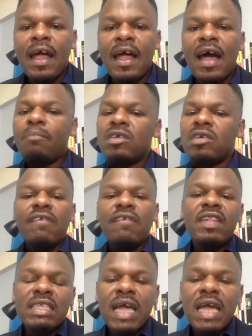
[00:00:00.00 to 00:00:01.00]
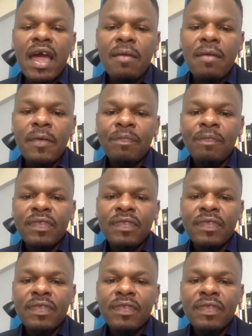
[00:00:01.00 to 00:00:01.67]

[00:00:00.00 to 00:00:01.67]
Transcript: And most of the time,